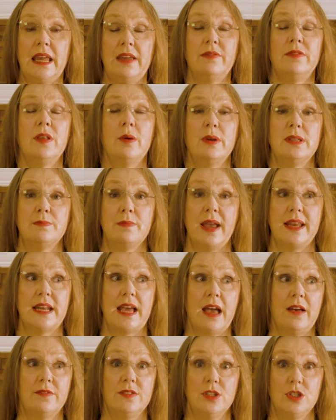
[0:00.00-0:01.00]
even though it's made
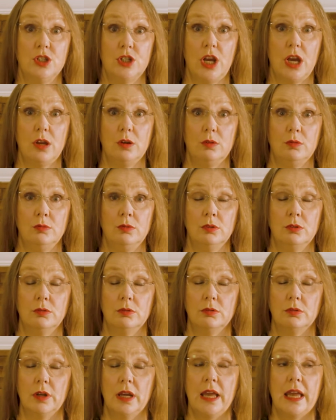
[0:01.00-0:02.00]
out of stone,
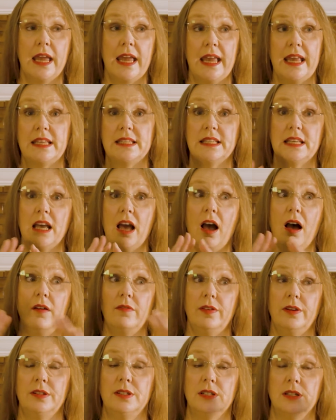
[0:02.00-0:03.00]
it's
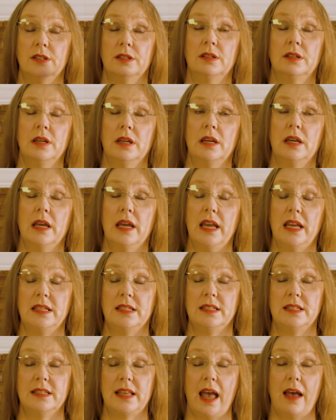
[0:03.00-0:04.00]
covered
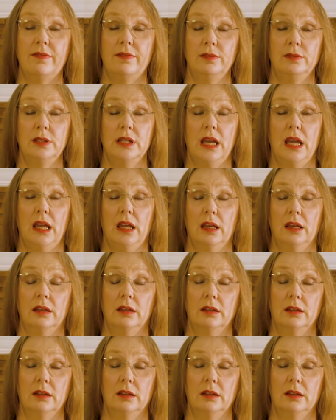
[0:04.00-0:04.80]
in scaffolding,